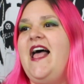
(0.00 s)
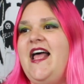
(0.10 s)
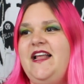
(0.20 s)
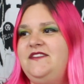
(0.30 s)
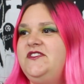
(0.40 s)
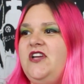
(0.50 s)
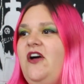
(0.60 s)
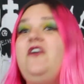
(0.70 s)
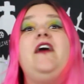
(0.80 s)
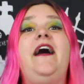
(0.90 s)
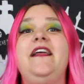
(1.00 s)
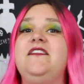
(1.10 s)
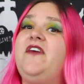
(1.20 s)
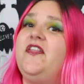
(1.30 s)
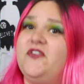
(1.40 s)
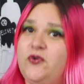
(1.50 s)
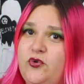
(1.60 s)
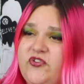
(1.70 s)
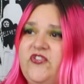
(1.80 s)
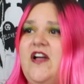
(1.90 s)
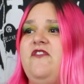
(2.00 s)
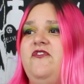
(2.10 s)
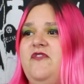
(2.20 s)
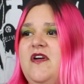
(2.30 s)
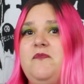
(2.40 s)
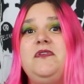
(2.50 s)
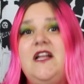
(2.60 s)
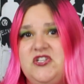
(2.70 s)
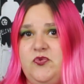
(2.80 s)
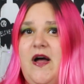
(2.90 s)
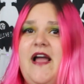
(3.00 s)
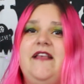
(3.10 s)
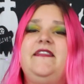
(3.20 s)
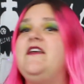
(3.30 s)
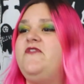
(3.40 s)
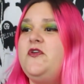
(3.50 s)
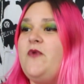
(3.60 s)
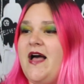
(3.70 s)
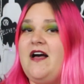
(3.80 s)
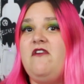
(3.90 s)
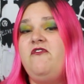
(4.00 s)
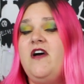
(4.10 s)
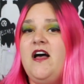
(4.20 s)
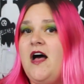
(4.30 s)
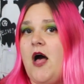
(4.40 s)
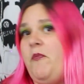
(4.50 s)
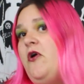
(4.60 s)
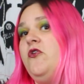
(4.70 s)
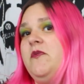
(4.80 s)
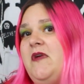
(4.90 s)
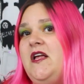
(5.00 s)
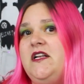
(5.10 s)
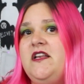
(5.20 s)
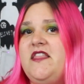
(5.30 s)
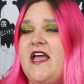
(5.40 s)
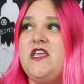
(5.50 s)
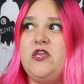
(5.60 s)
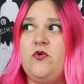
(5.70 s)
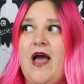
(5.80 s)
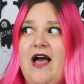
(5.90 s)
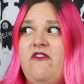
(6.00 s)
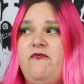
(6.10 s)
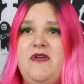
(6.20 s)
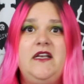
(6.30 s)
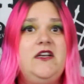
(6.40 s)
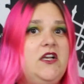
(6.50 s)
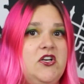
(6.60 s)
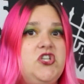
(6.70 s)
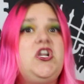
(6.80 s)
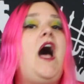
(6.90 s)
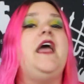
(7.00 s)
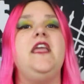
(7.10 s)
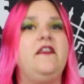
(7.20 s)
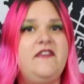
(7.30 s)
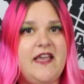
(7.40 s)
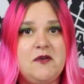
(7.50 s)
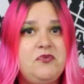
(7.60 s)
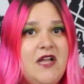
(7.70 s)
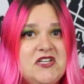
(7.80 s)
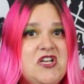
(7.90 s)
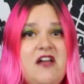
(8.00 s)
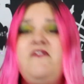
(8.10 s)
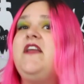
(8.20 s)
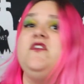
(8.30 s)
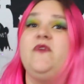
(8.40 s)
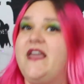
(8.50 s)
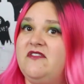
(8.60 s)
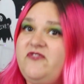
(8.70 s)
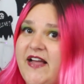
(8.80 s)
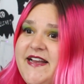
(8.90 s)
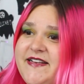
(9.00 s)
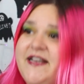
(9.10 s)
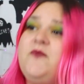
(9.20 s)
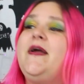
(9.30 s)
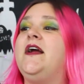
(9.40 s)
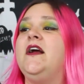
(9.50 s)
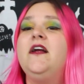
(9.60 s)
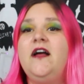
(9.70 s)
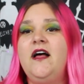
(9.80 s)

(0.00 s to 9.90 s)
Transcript: and all kinds of other cool stuff plush wise. If you have a Pokemon that you have been dying to get a plush of and you can't find anywhere,